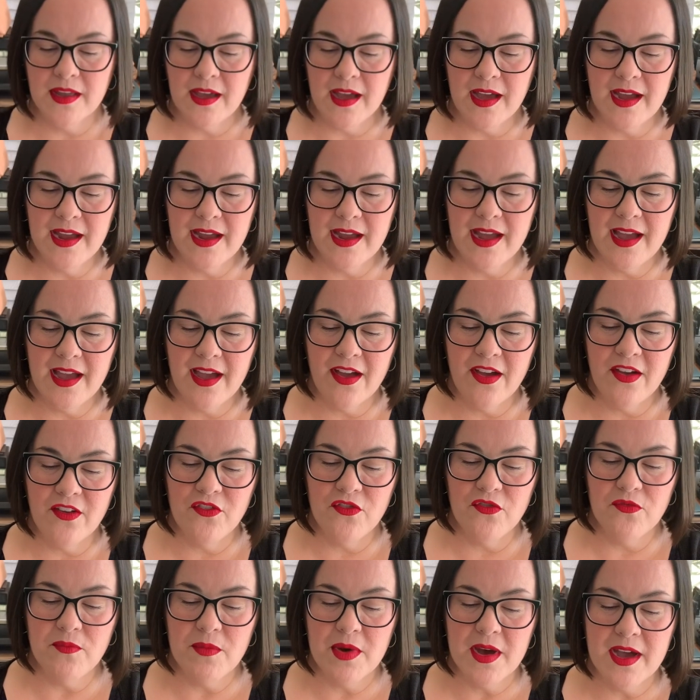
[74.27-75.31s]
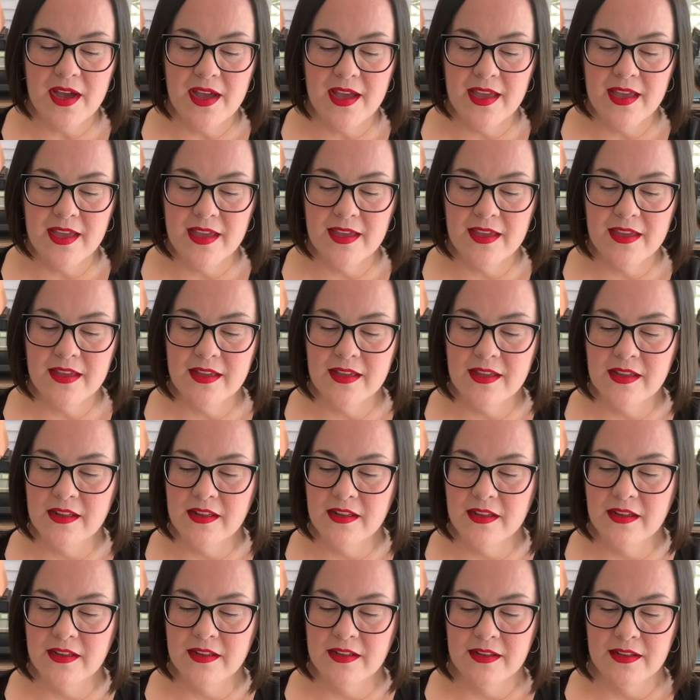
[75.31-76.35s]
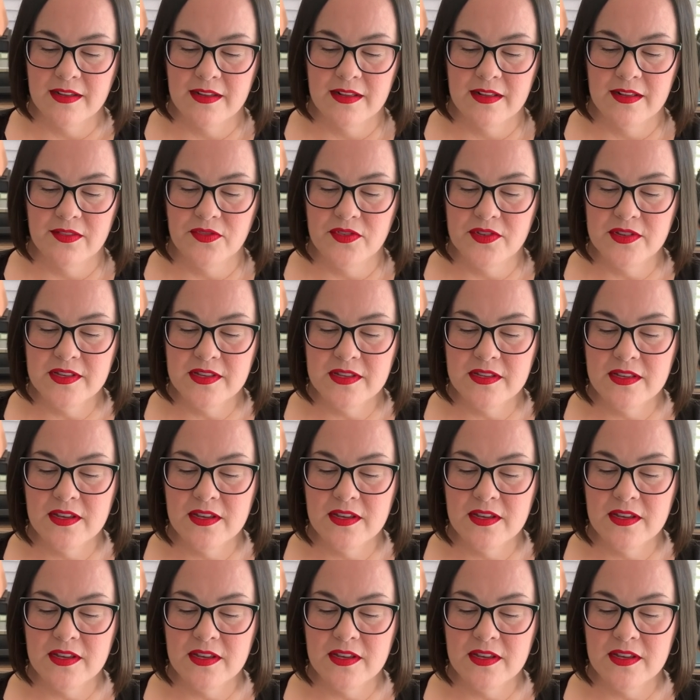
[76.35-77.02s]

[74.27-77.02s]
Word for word: I have my, this is